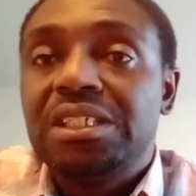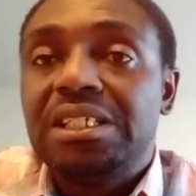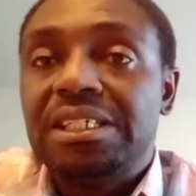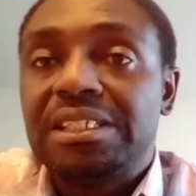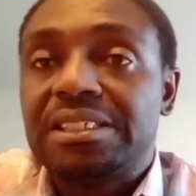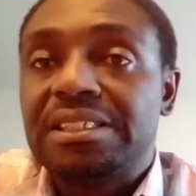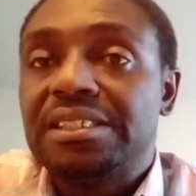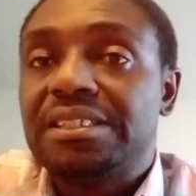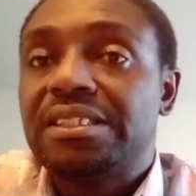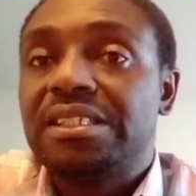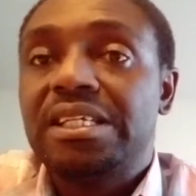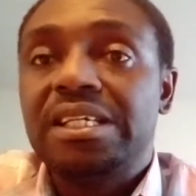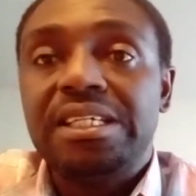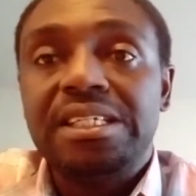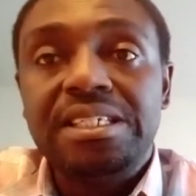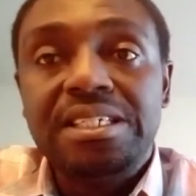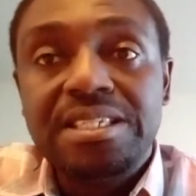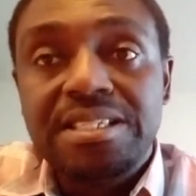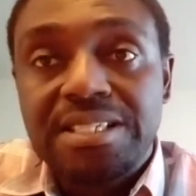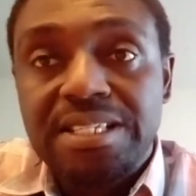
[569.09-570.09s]
it is the
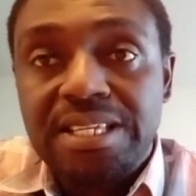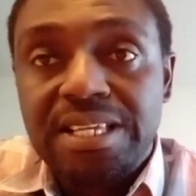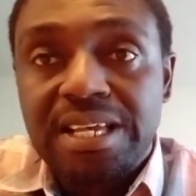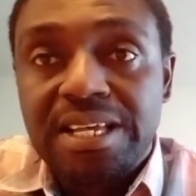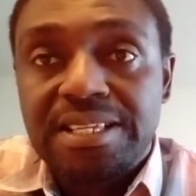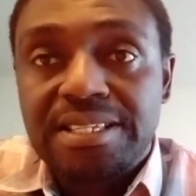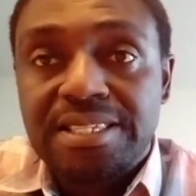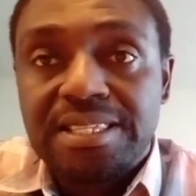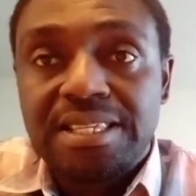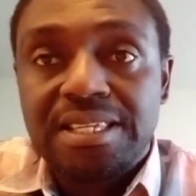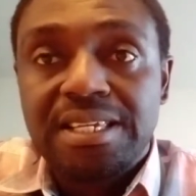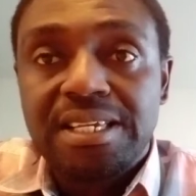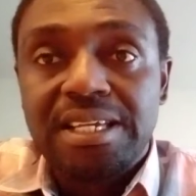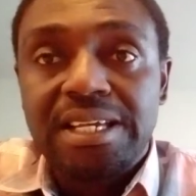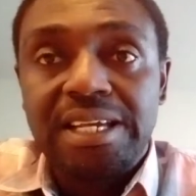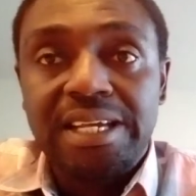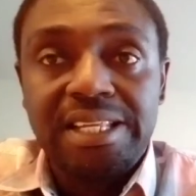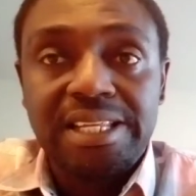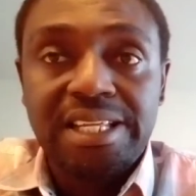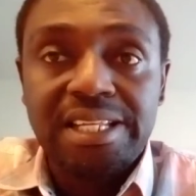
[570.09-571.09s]
easiest
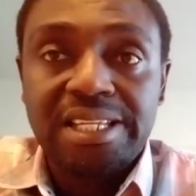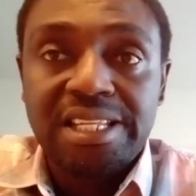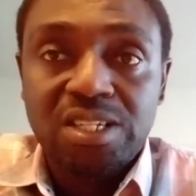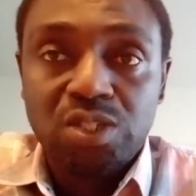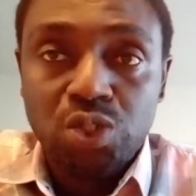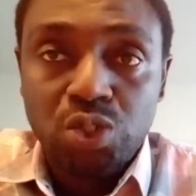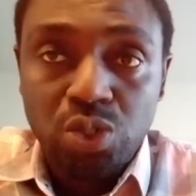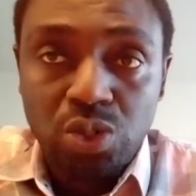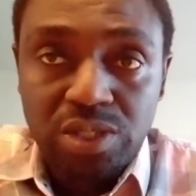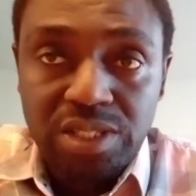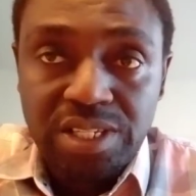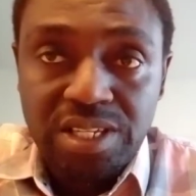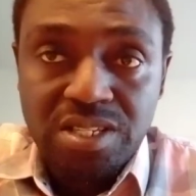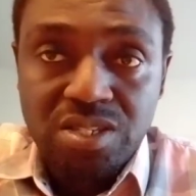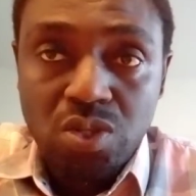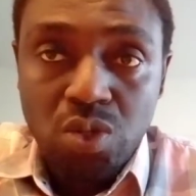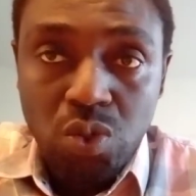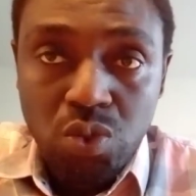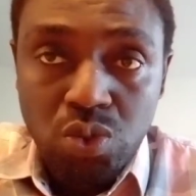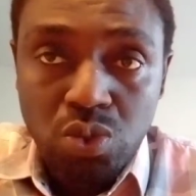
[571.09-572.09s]
and then the
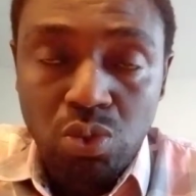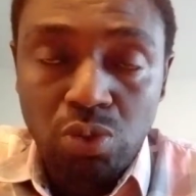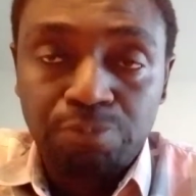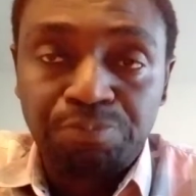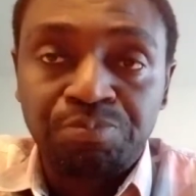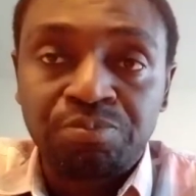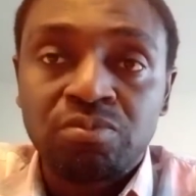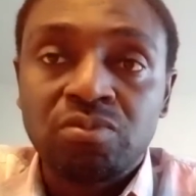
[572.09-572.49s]
shortest also,